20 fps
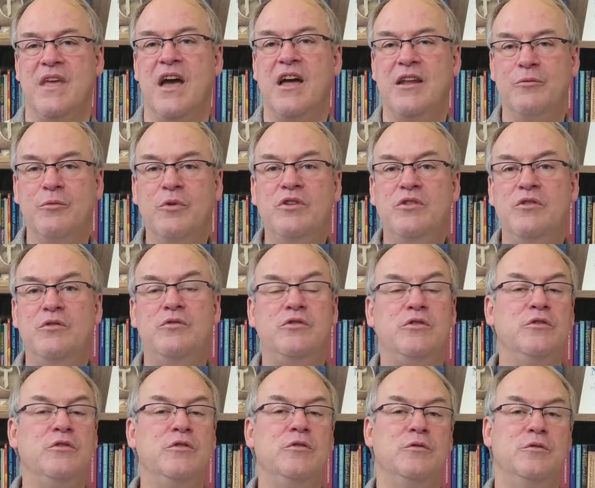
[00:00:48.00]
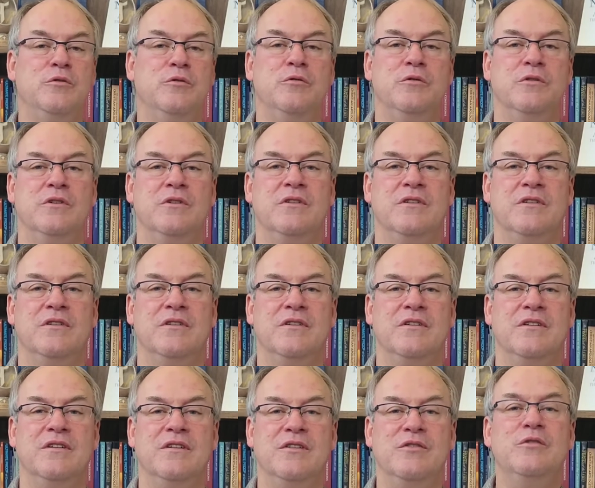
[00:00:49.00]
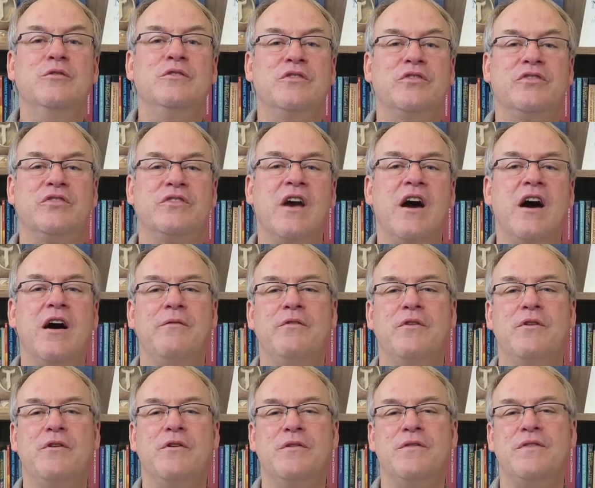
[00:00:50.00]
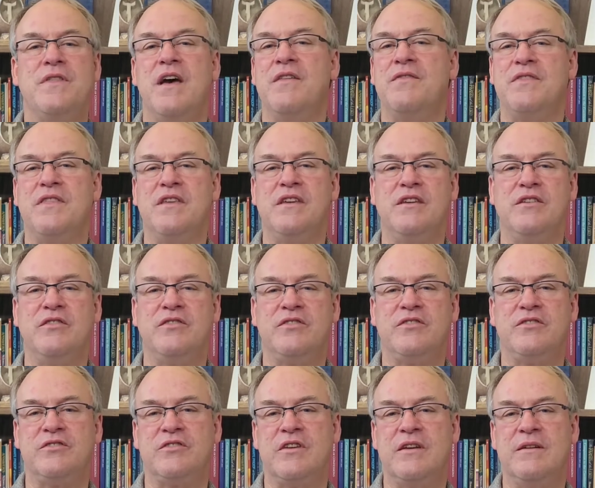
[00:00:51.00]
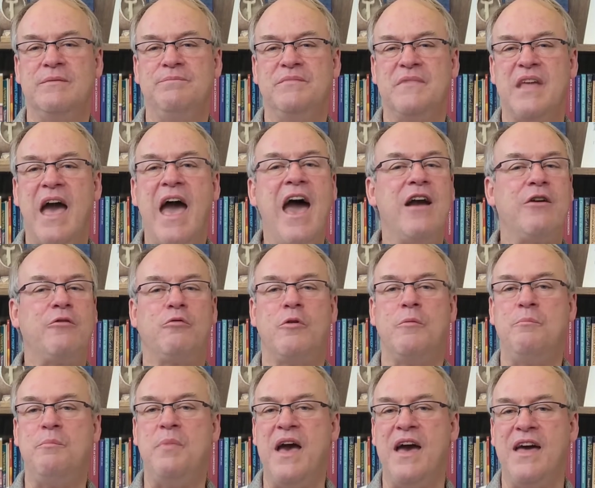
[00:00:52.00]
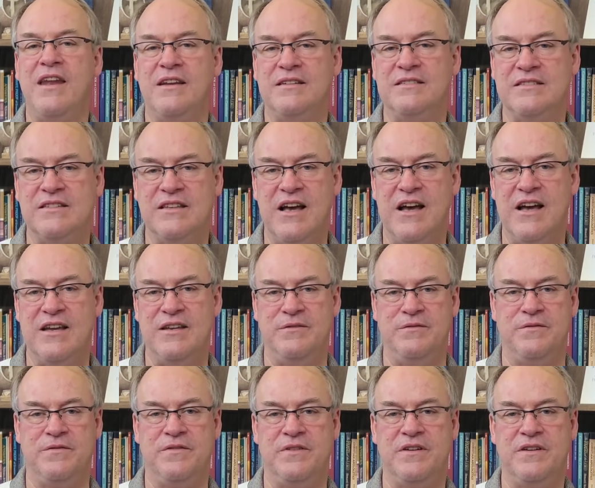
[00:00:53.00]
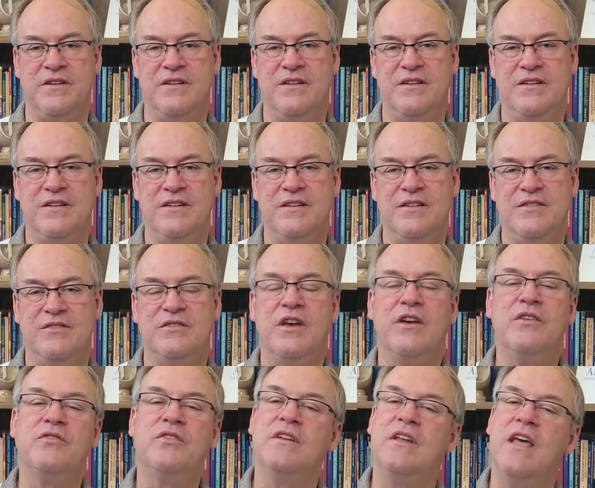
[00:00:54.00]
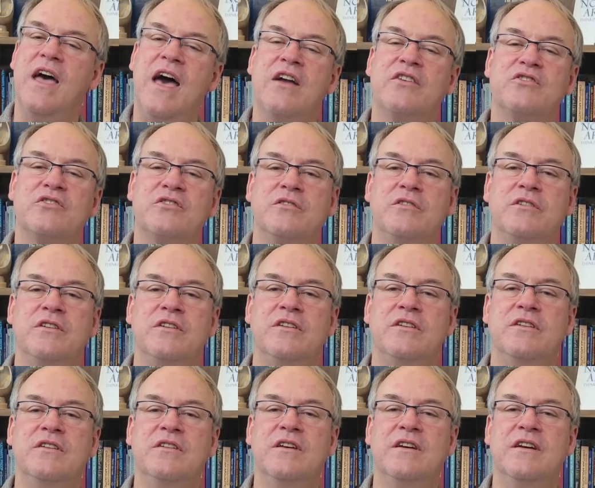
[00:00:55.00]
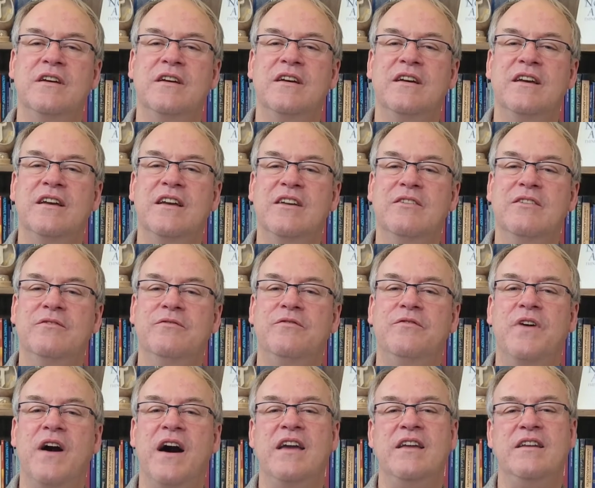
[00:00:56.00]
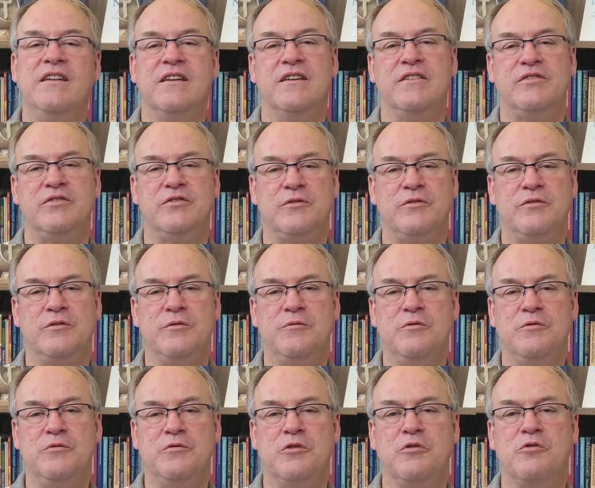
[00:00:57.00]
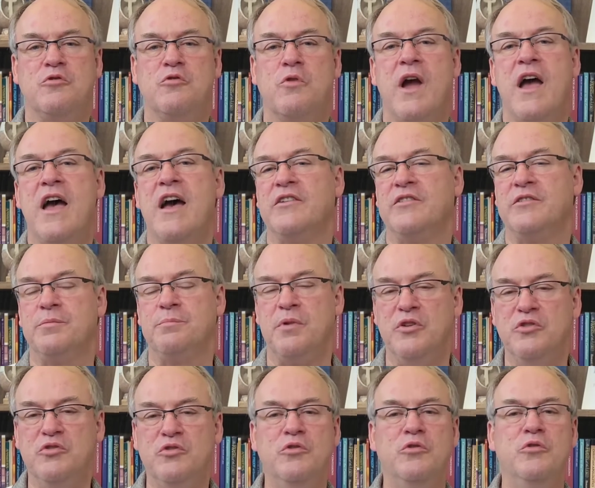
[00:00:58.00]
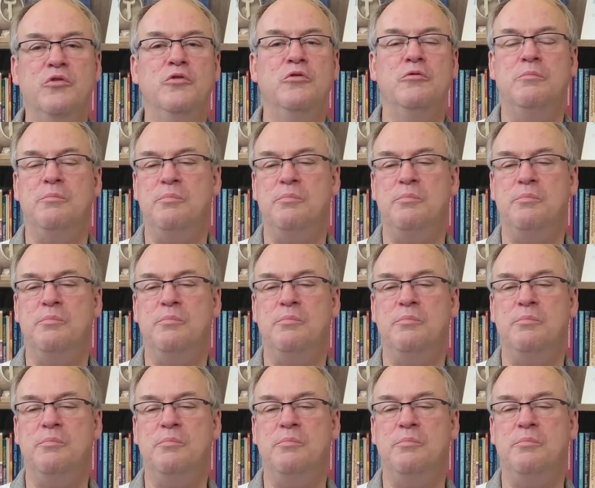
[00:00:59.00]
And when you do, you discover that this acrobatic life doesn't actually invite us to grasp a new